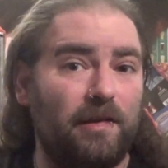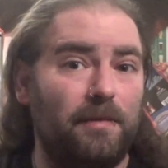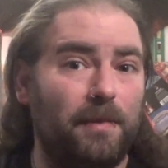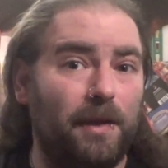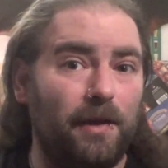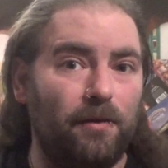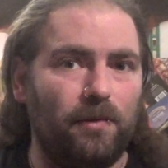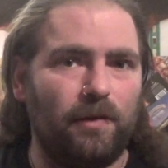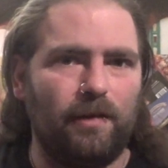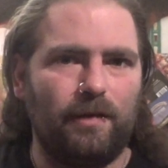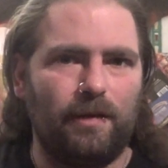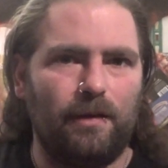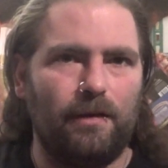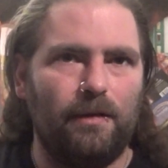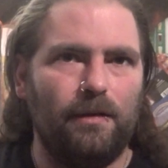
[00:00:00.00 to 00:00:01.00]
Miles is
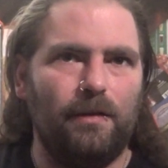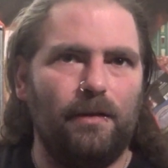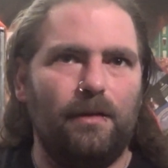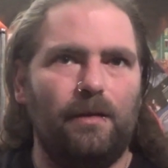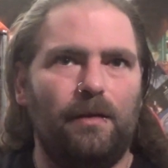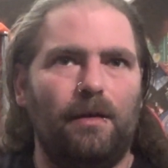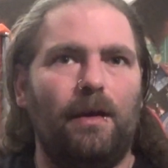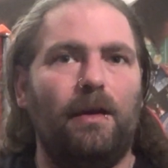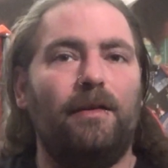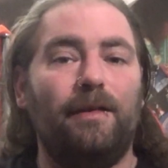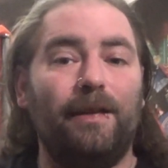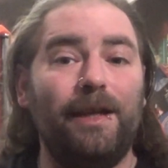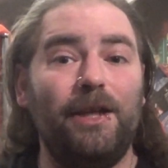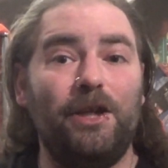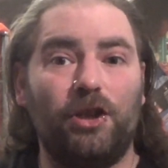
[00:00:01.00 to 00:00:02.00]
a
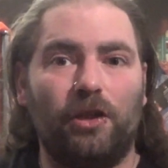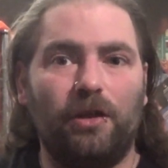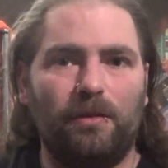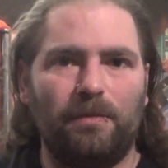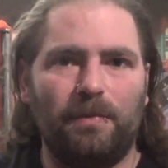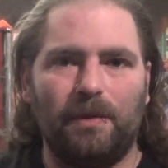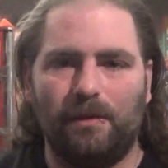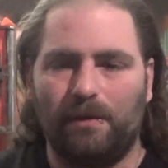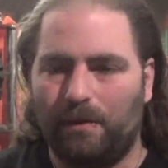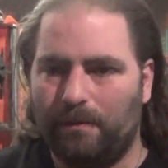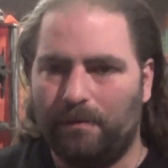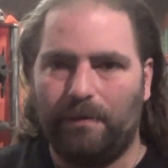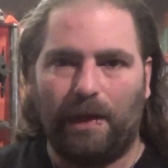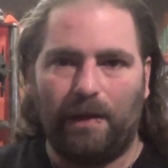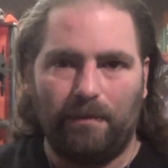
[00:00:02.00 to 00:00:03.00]
tea shop.
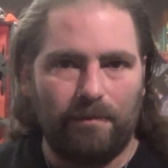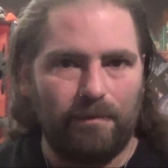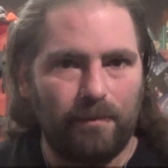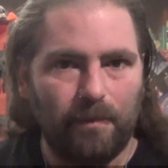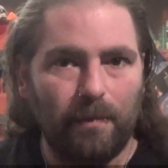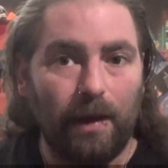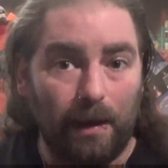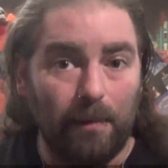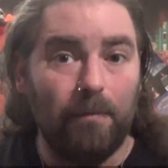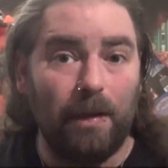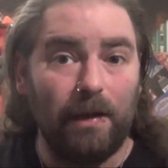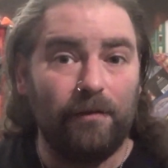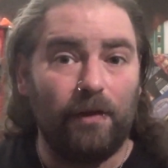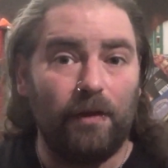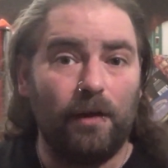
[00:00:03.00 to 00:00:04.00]
They
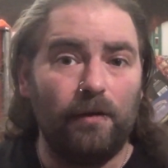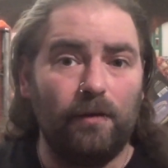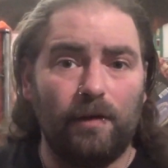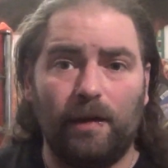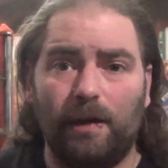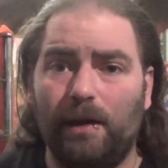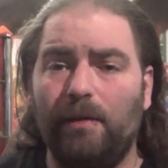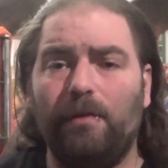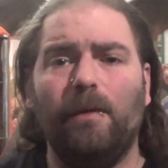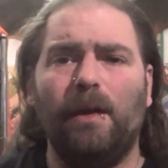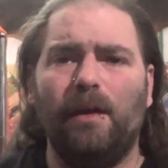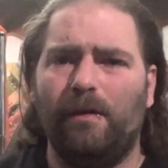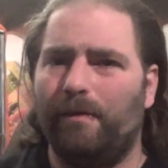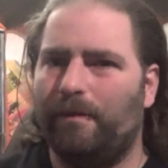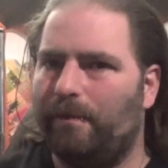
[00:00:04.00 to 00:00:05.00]
make their own tea.
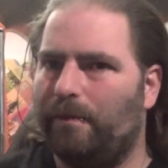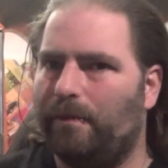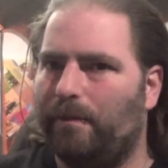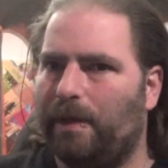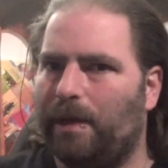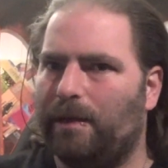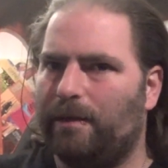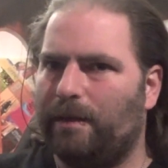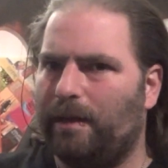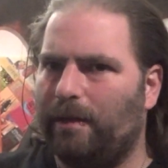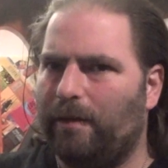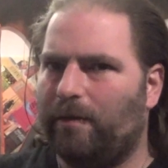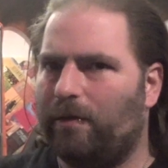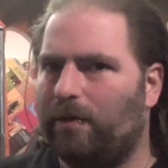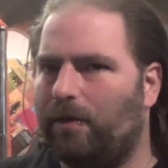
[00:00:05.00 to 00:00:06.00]
Their
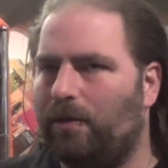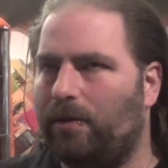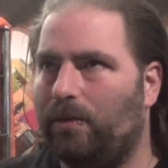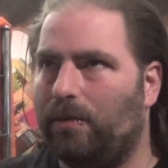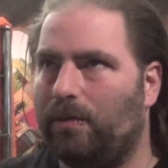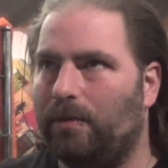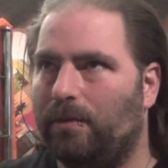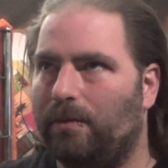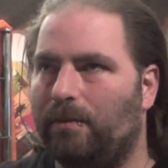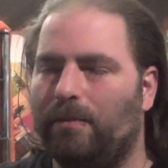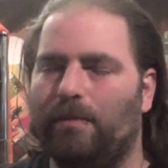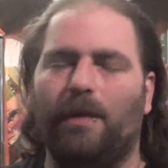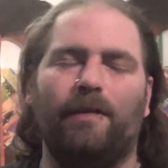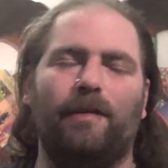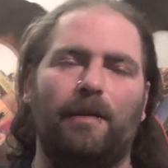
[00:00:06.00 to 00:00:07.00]
teas do,
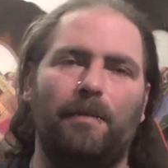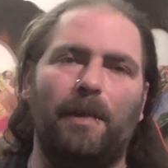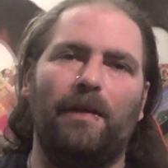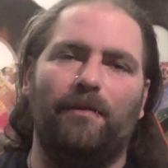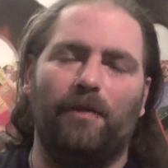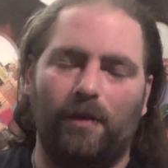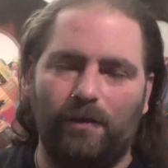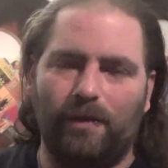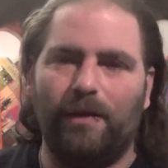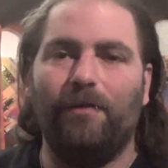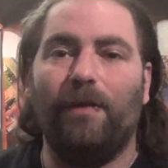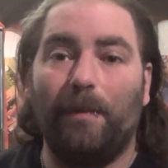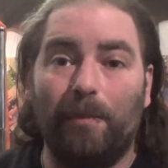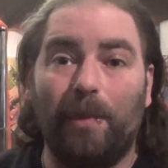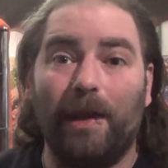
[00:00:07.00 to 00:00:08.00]
well, I say make their own tea, they
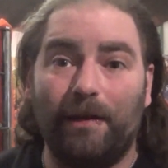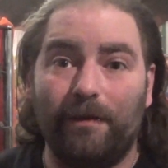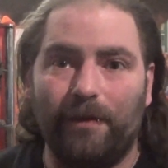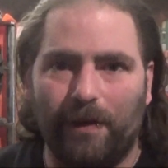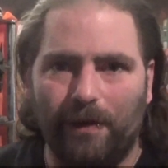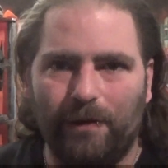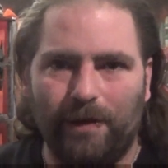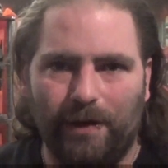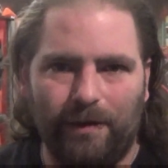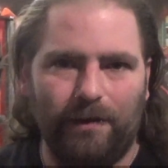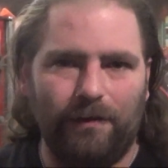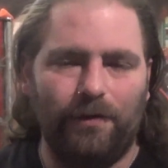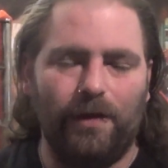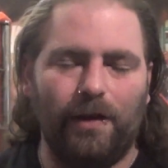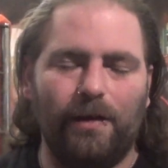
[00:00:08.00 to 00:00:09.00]
blend their own teas if
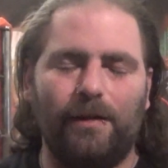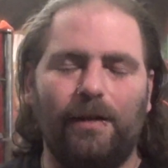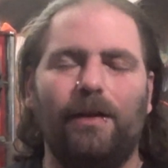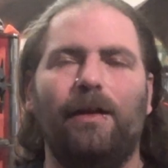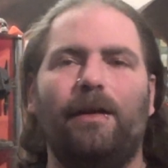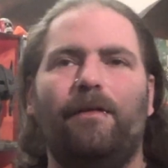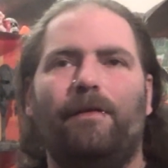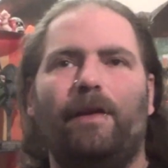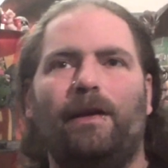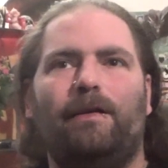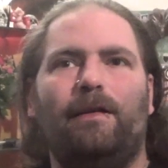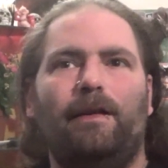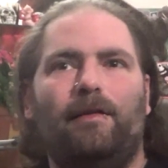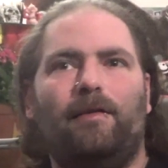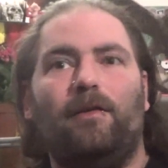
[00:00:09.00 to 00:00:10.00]
you like. Their
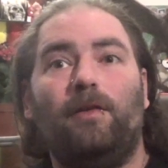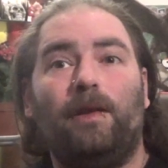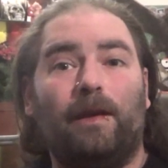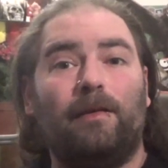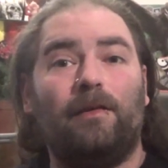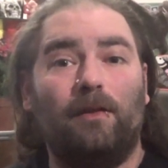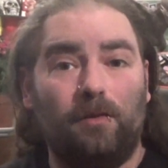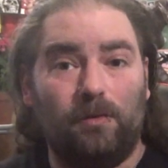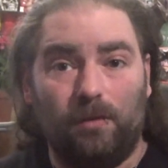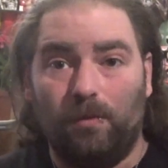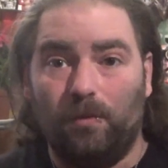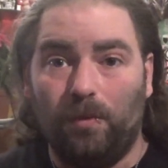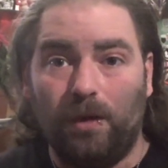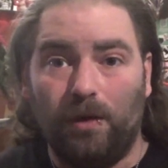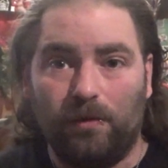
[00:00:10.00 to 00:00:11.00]
teas do get sold
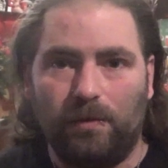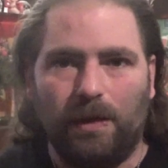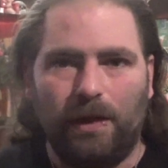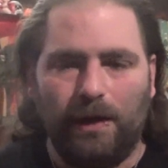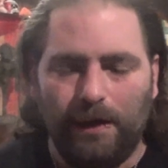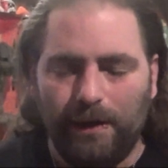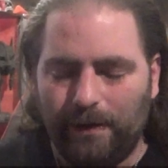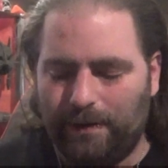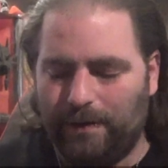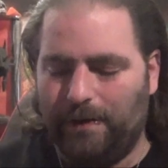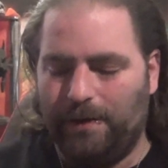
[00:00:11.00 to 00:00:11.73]
worldwide.